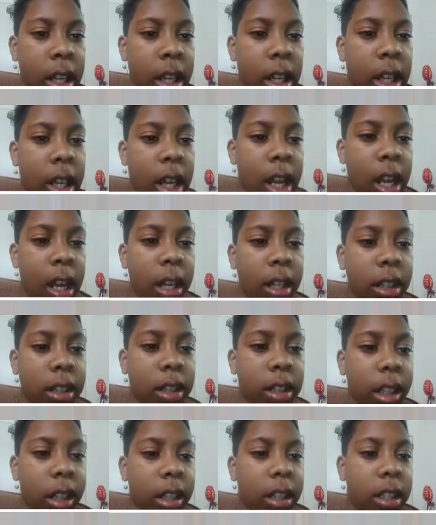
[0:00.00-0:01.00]
He kind of looks
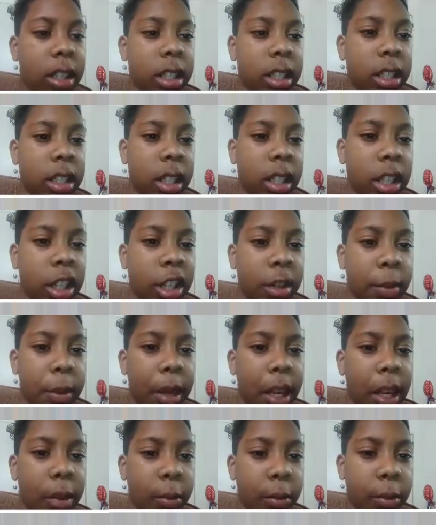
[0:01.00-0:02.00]
like Slender
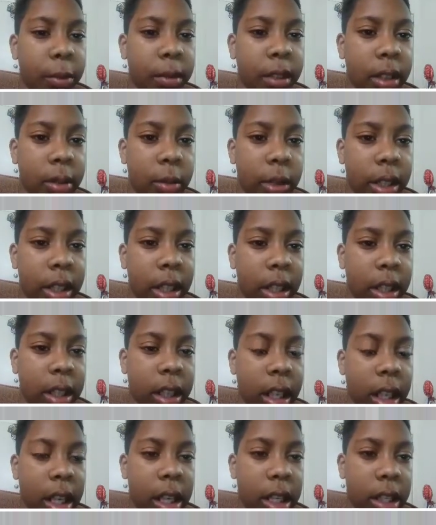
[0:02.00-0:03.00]
Man without the
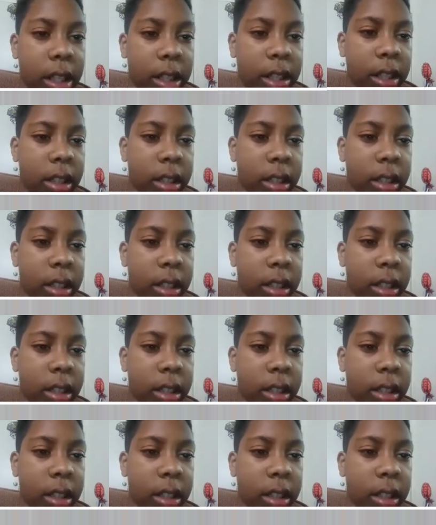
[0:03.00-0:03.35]
eyes.